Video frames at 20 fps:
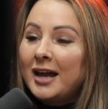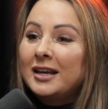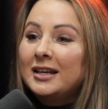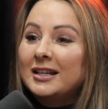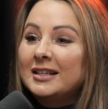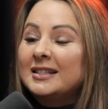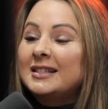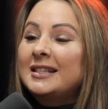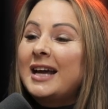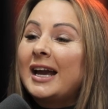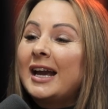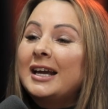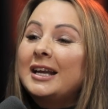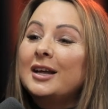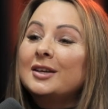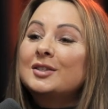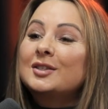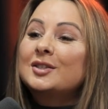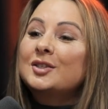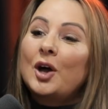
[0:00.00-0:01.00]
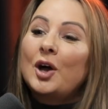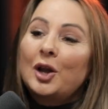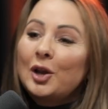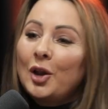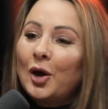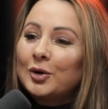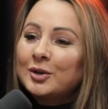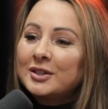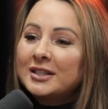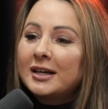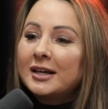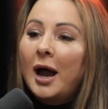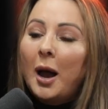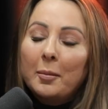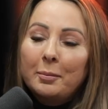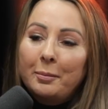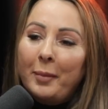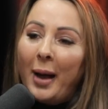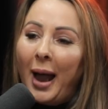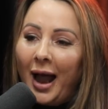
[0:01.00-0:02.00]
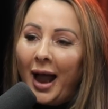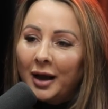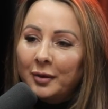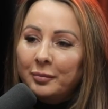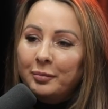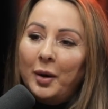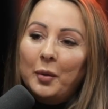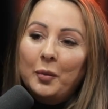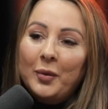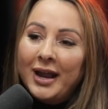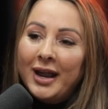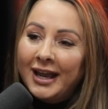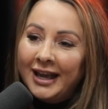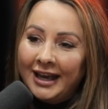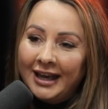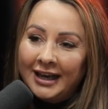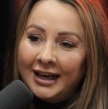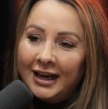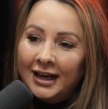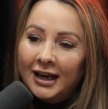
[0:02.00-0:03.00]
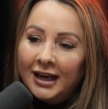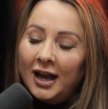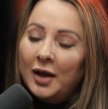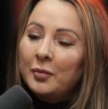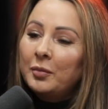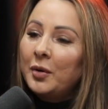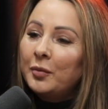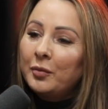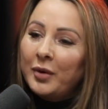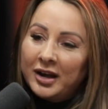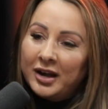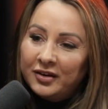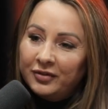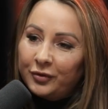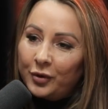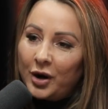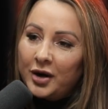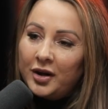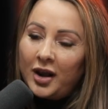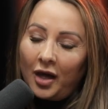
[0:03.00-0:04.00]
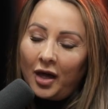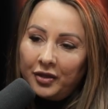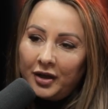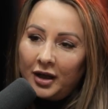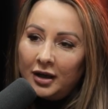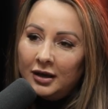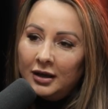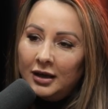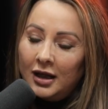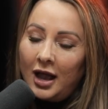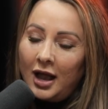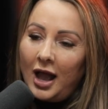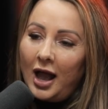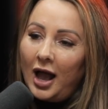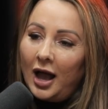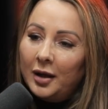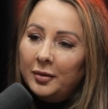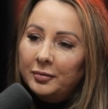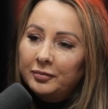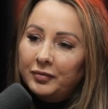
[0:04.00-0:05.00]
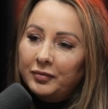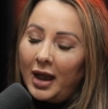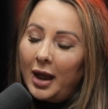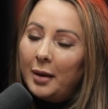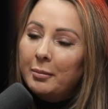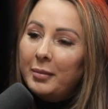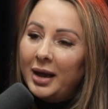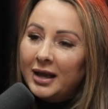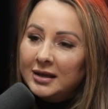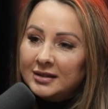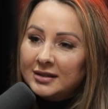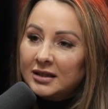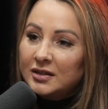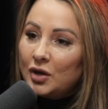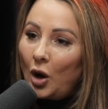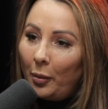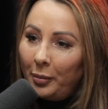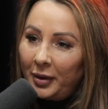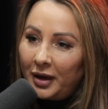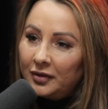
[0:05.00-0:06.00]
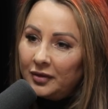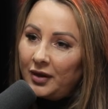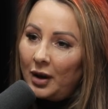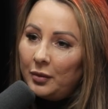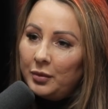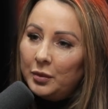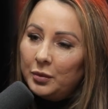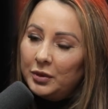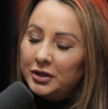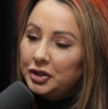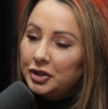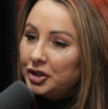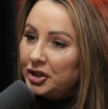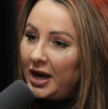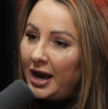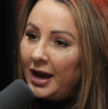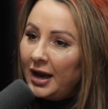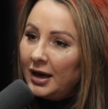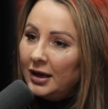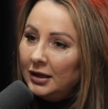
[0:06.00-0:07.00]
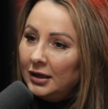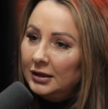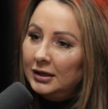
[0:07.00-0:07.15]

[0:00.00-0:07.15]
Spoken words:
and it's taken us so long to come back, but we're here and we're ready for another amazing topic that we want to share.